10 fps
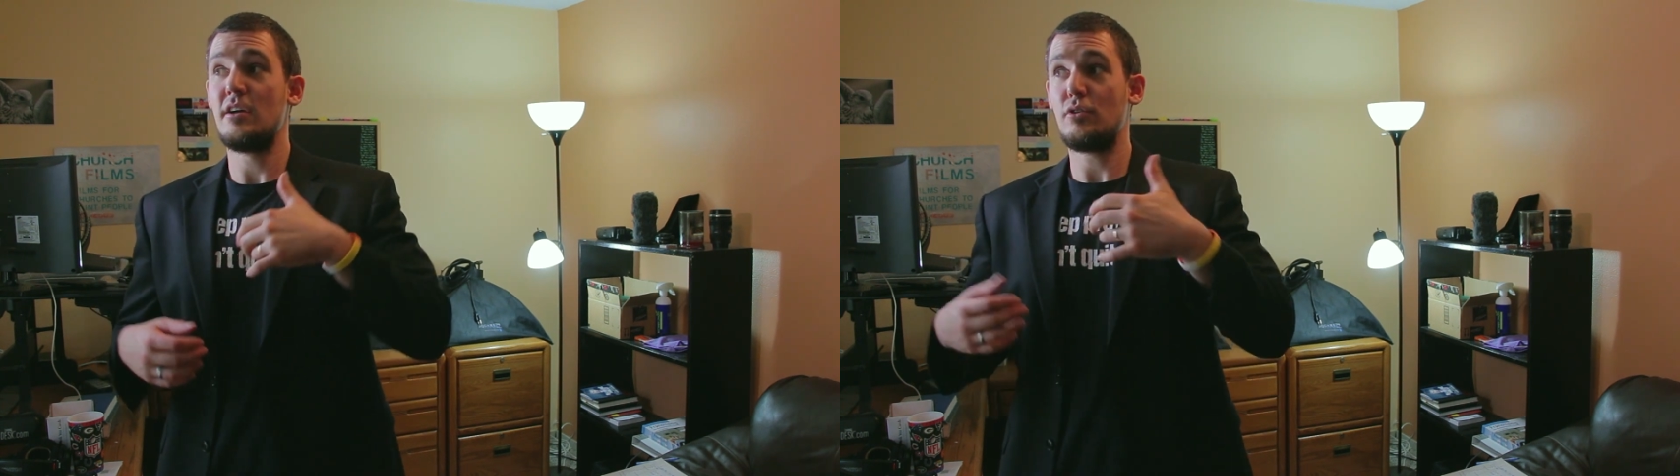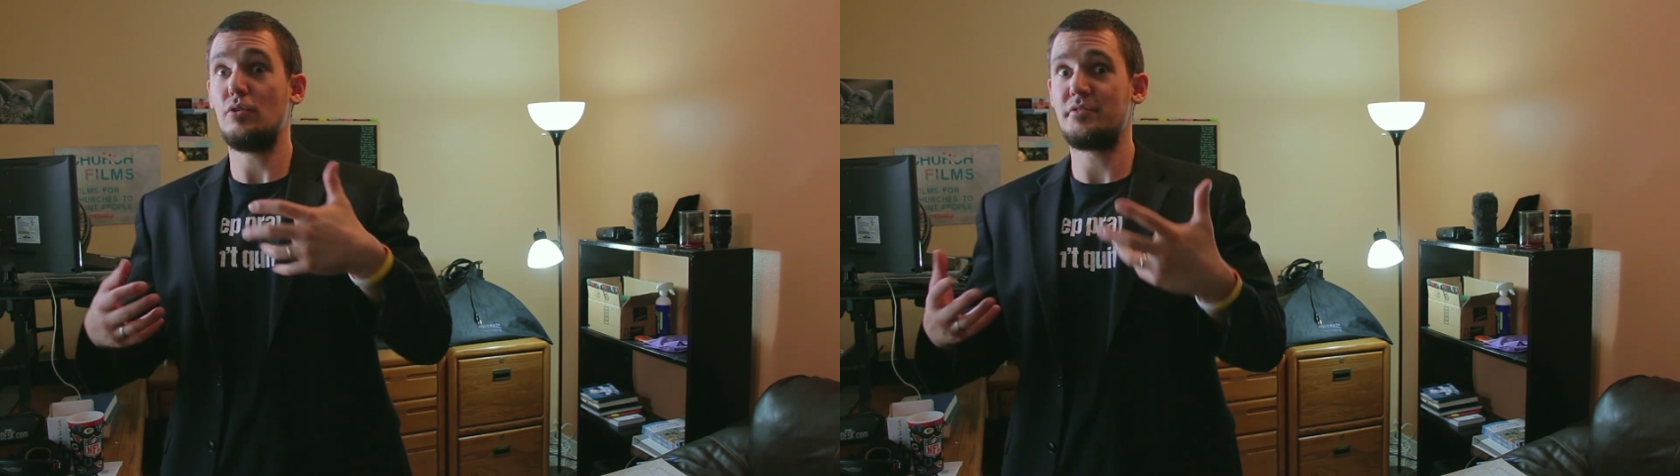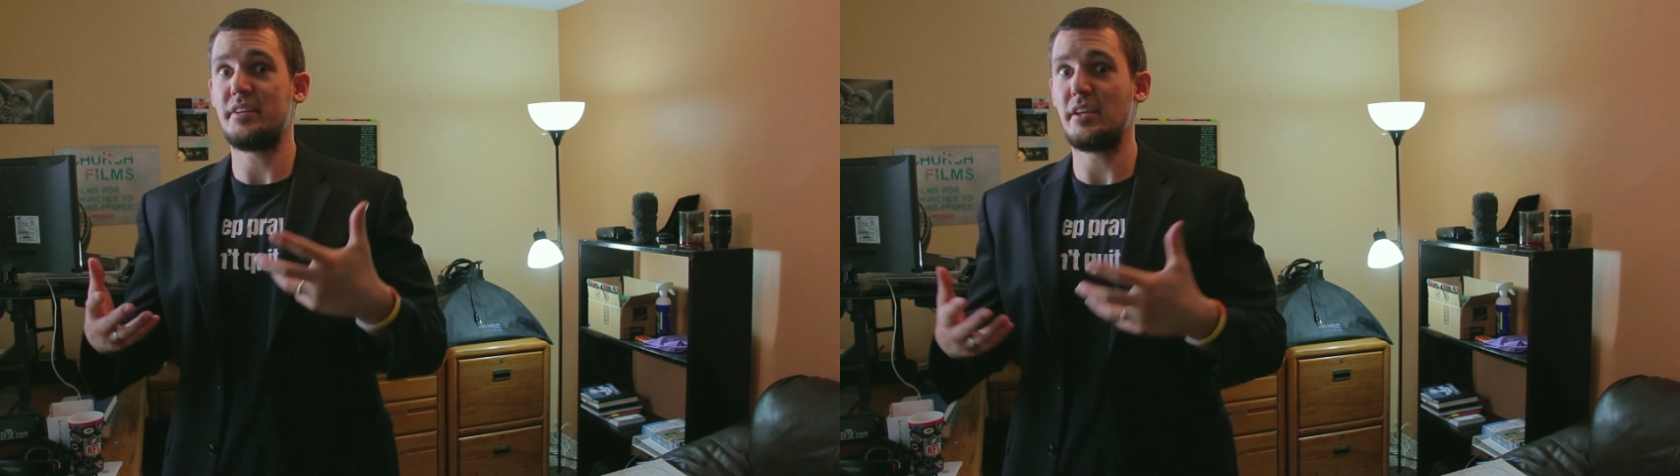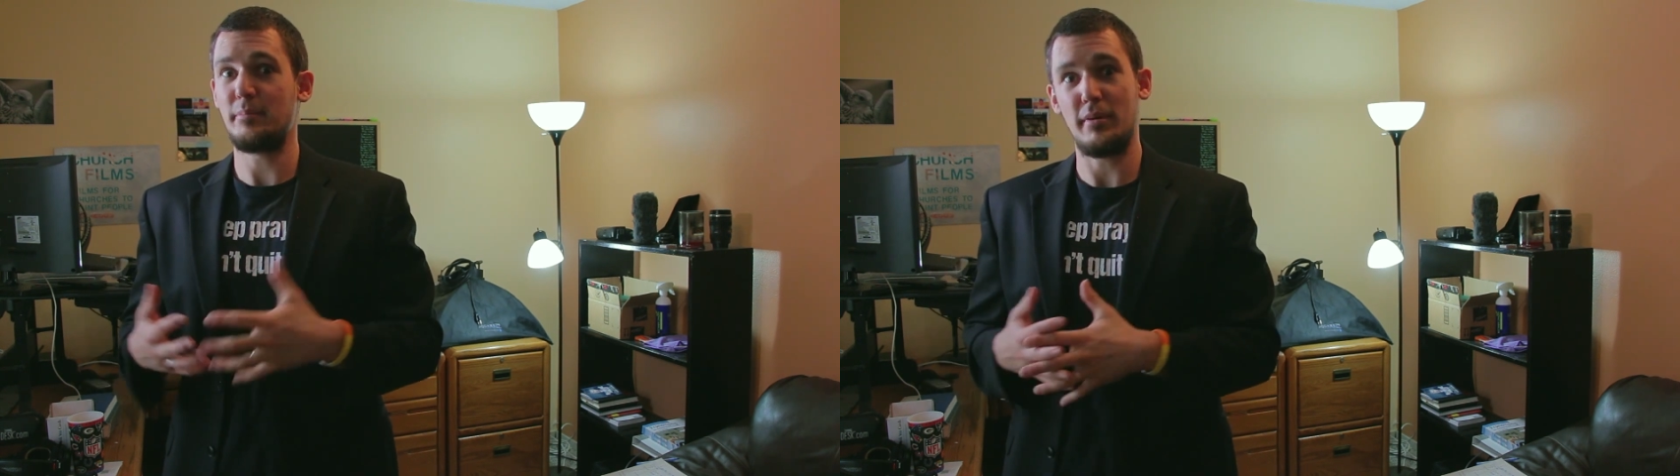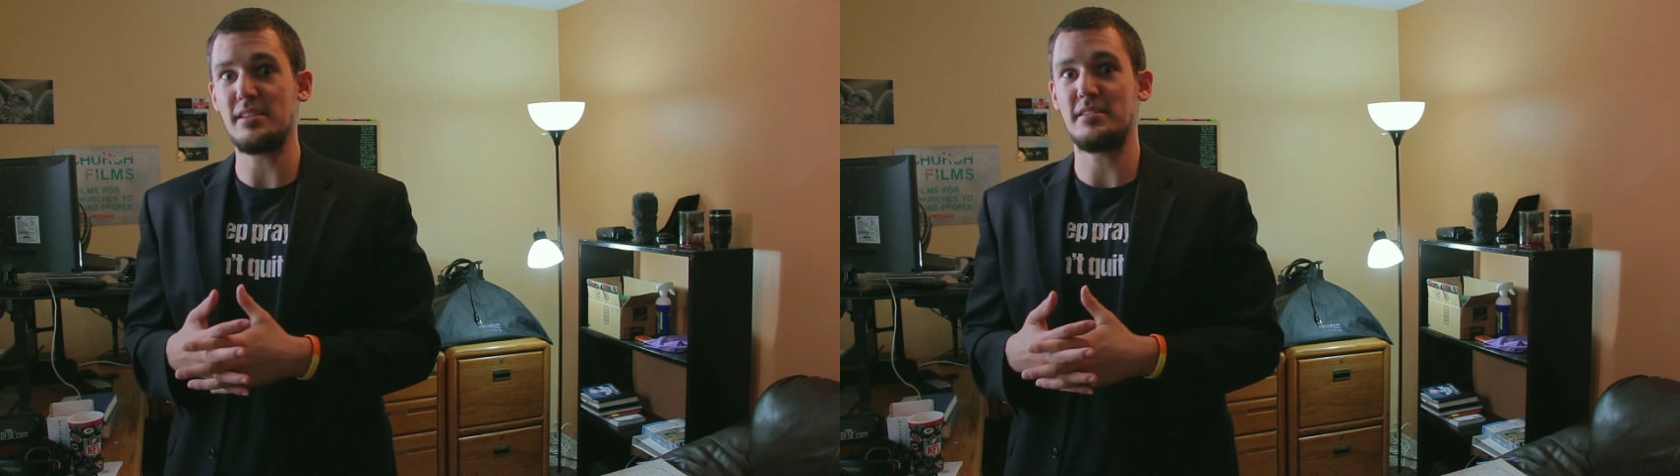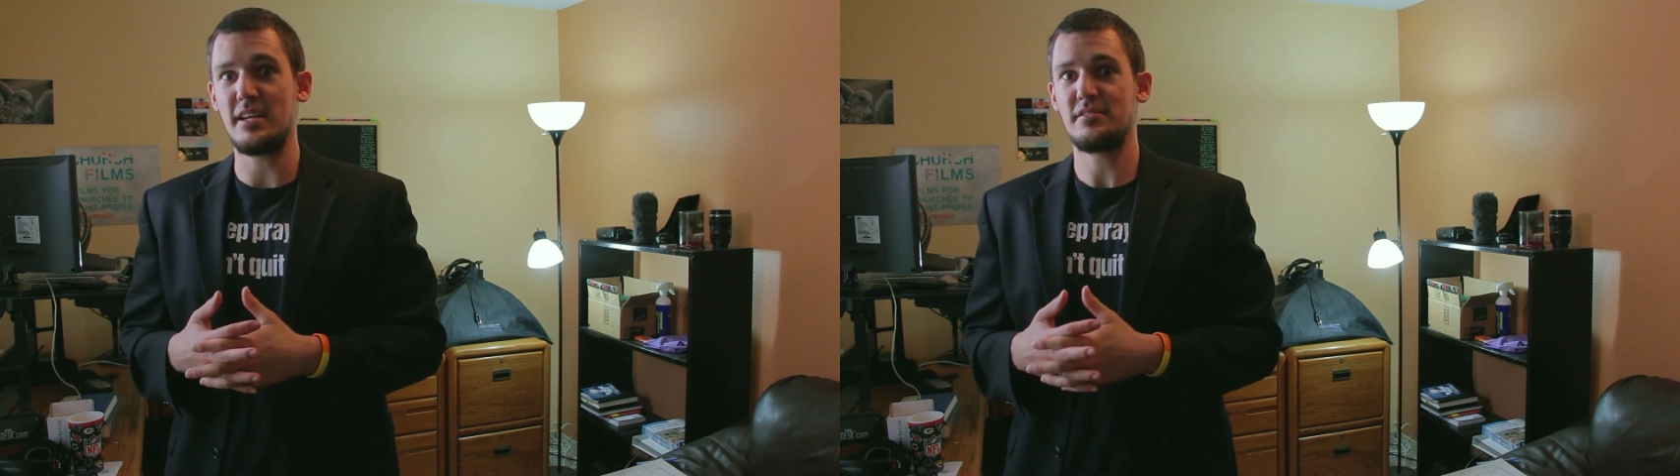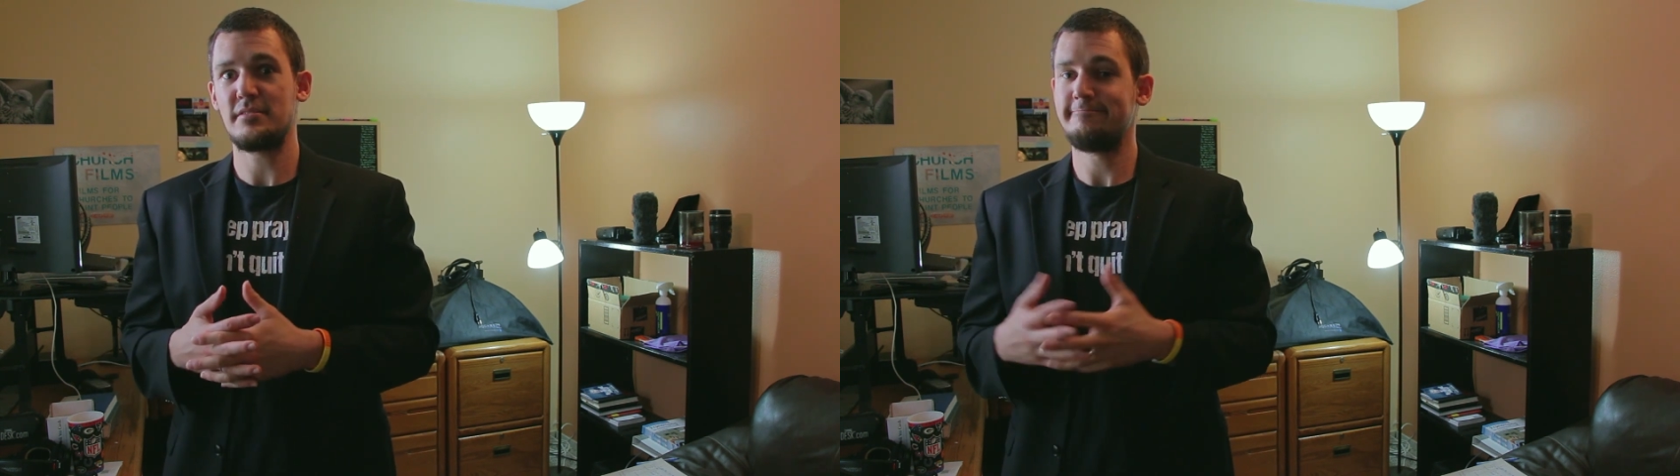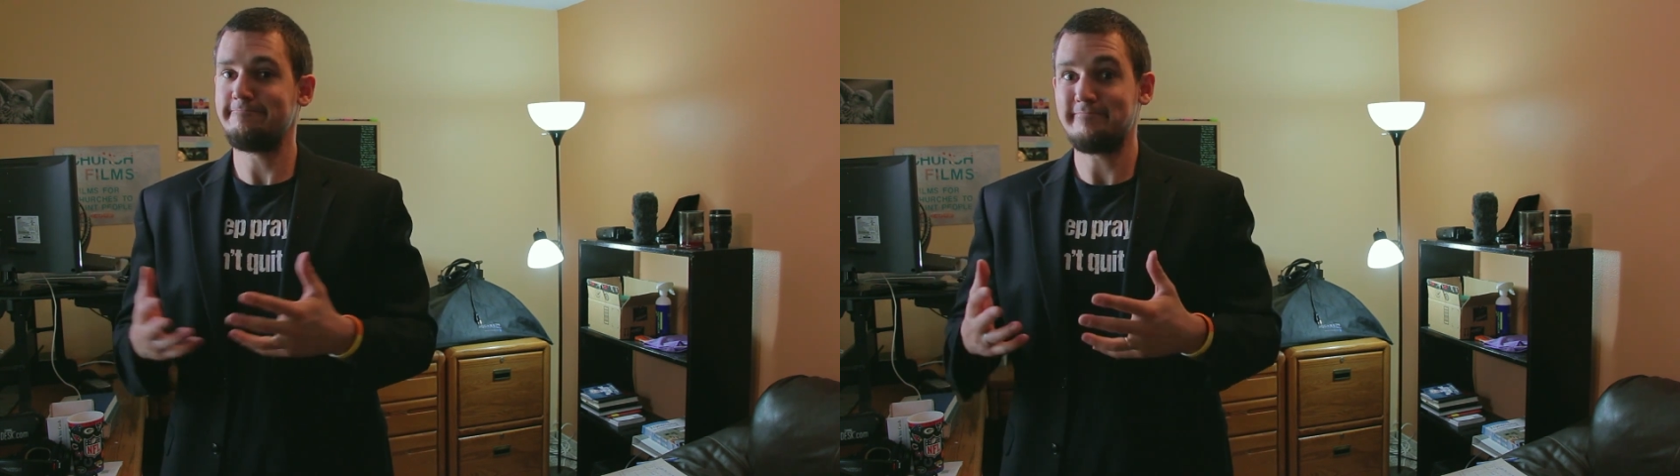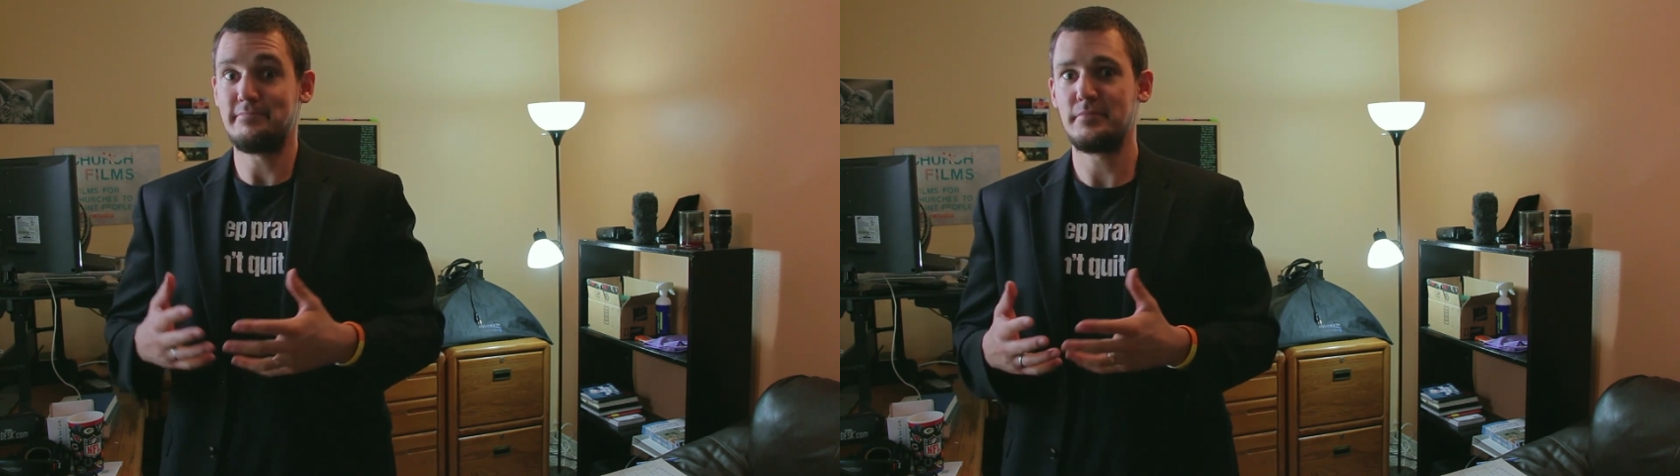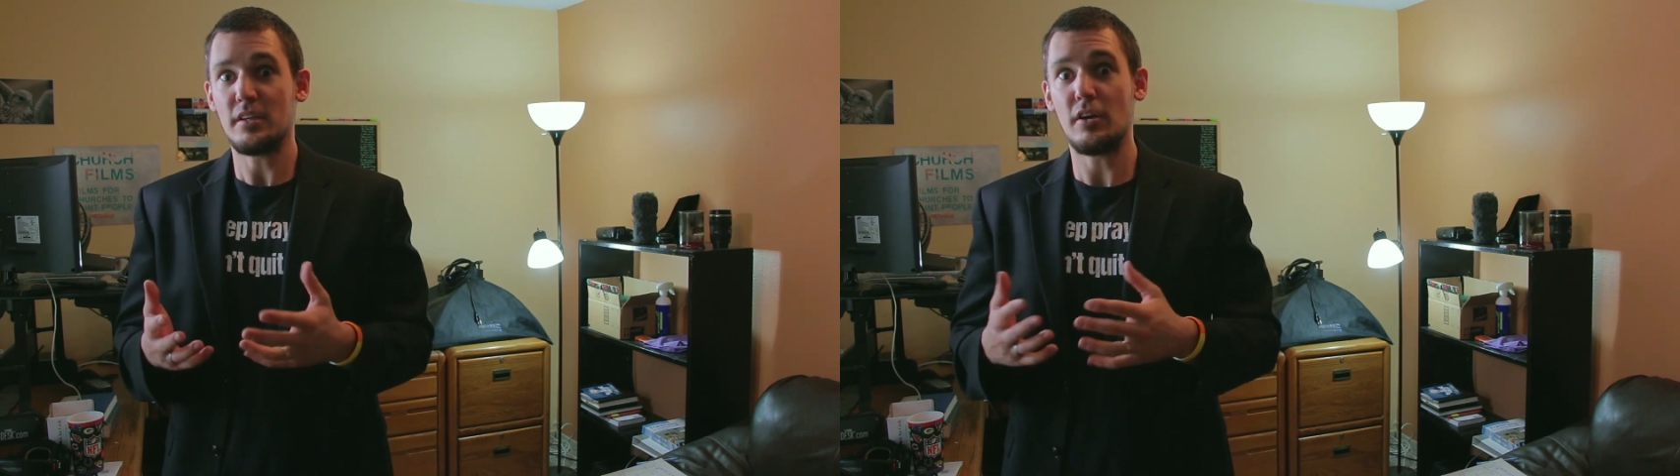cold selling process,
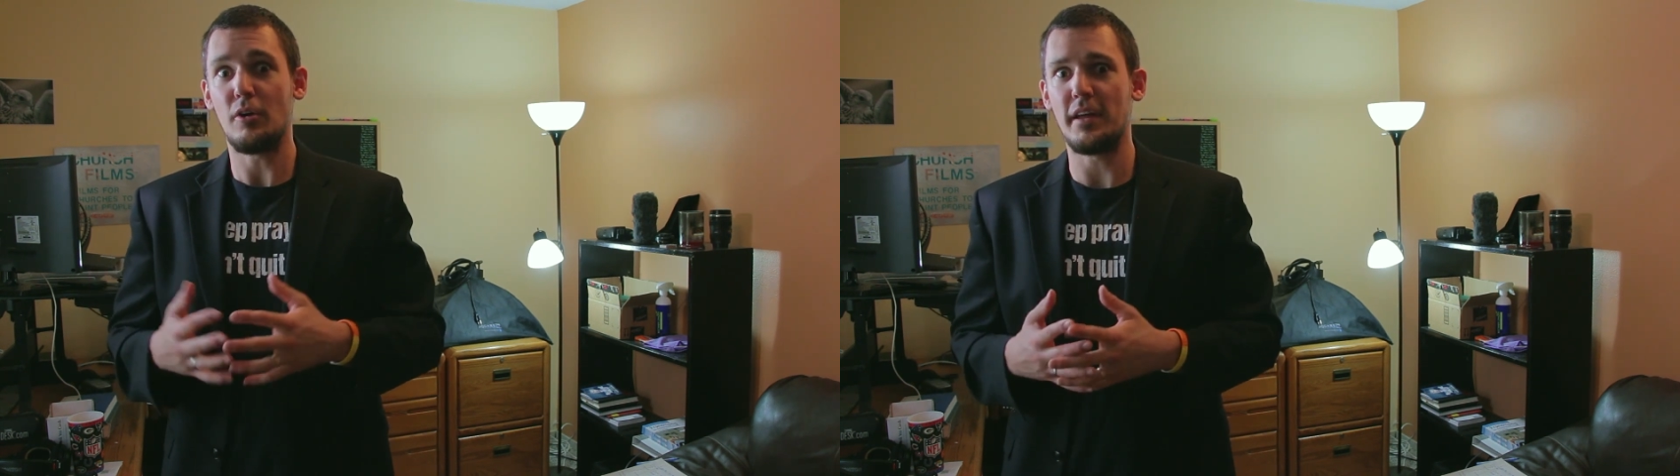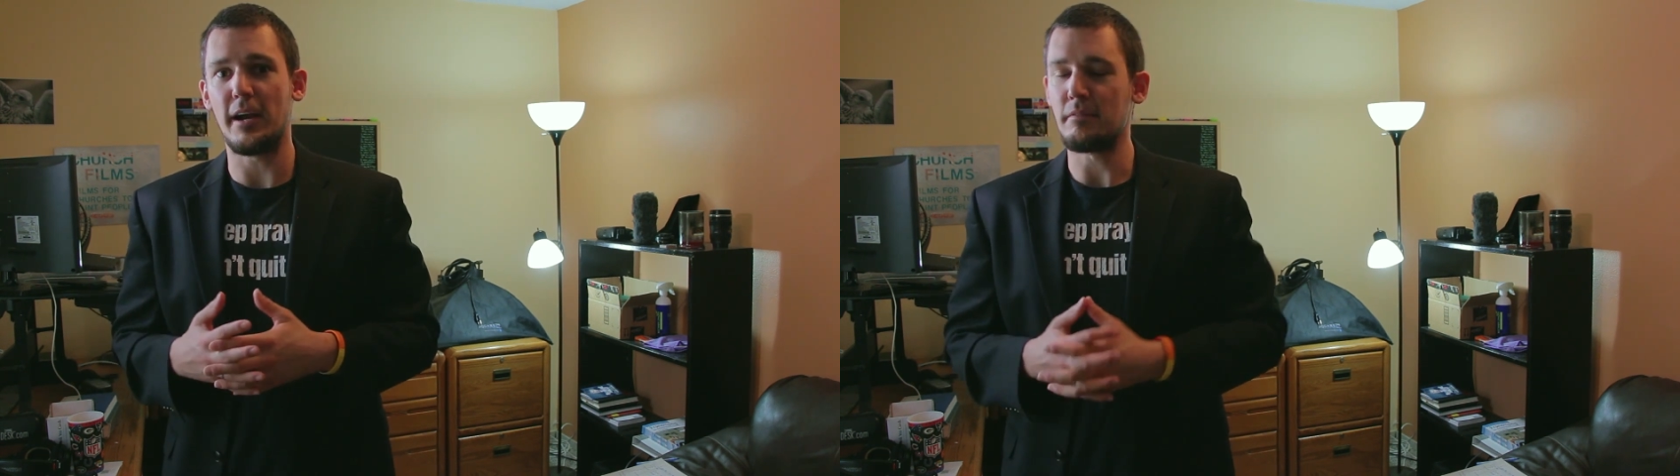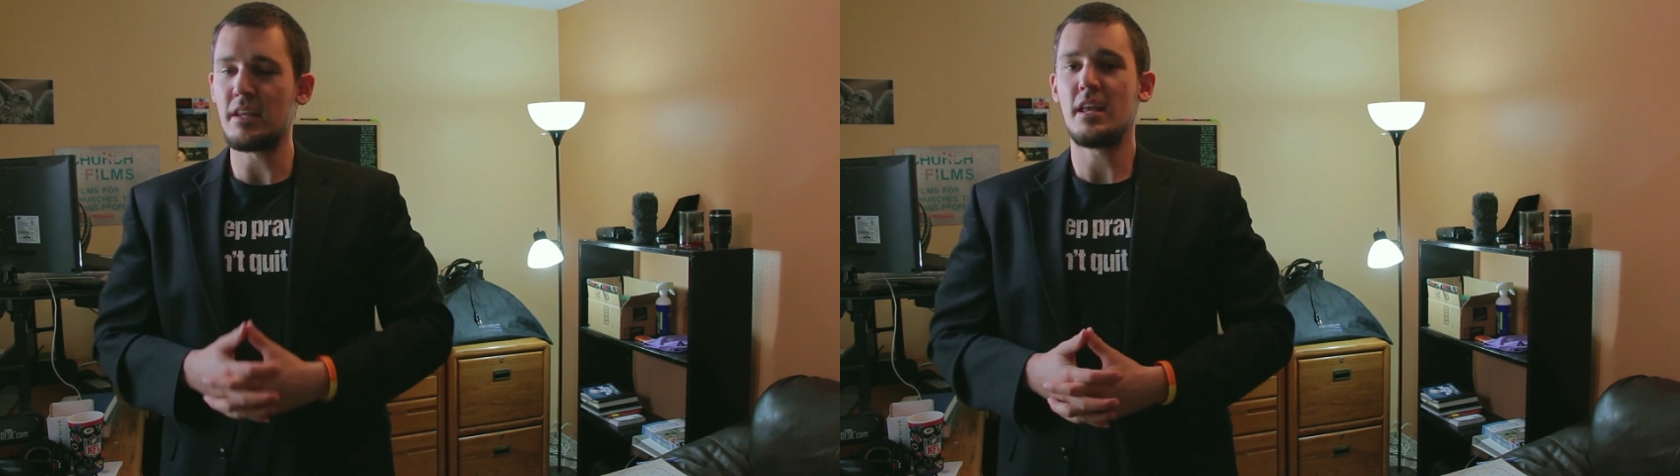go there.